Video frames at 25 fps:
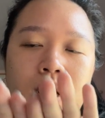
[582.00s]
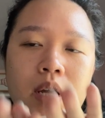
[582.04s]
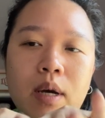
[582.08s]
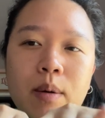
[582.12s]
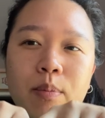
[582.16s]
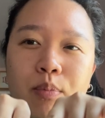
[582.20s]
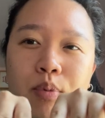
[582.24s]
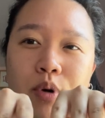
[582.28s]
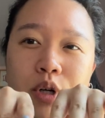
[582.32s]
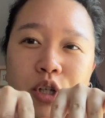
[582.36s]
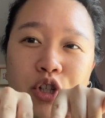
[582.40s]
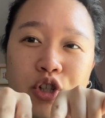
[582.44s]
a
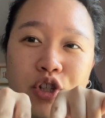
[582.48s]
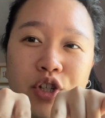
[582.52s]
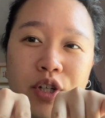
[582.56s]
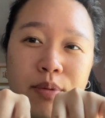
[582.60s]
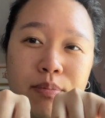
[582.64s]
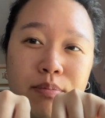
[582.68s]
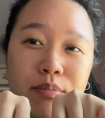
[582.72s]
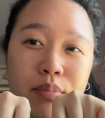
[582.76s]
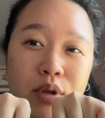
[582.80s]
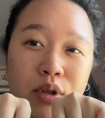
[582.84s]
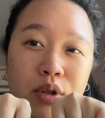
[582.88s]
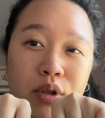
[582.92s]
Bridgerton
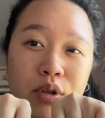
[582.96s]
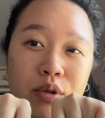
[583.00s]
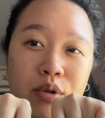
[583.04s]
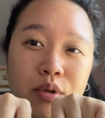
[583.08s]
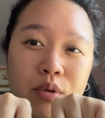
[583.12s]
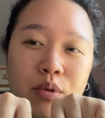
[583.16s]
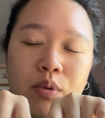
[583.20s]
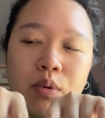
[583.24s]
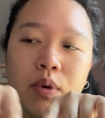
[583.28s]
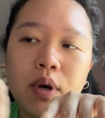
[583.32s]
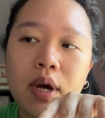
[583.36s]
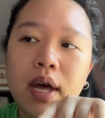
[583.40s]

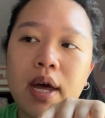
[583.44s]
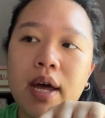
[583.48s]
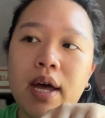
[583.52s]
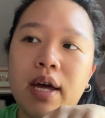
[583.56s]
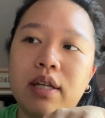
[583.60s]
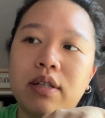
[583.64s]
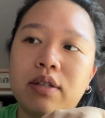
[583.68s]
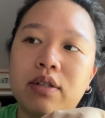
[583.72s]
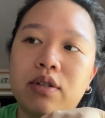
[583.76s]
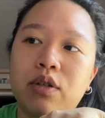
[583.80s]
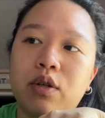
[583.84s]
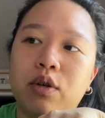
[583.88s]
blue.
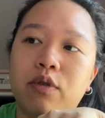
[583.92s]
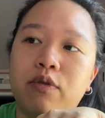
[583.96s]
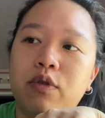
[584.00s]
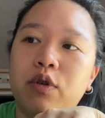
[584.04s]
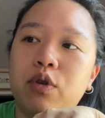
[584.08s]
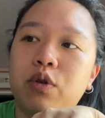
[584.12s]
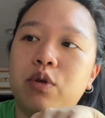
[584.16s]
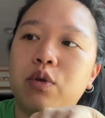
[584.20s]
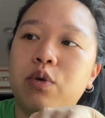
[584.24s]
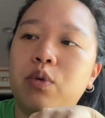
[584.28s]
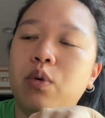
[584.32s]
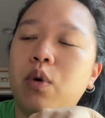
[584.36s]
And so if
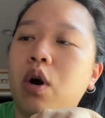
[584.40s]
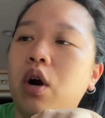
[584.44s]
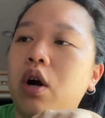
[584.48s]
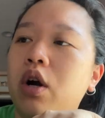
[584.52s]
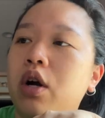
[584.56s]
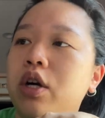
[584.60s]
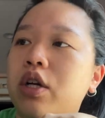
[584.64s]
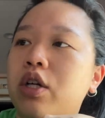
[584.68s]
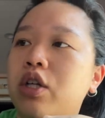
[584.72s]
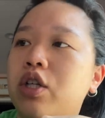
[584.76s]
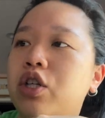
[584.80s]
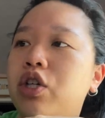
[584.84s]
you
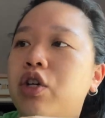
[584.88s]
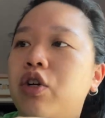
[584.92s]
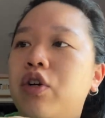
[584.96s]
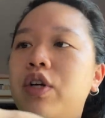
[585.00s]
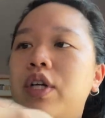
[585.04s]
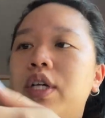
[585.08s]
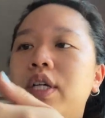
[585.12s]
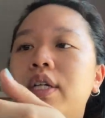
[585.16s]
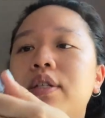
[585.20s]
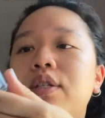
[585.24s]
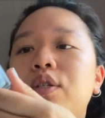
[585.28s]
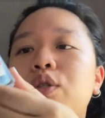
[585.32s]
are
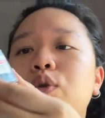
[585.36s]
curious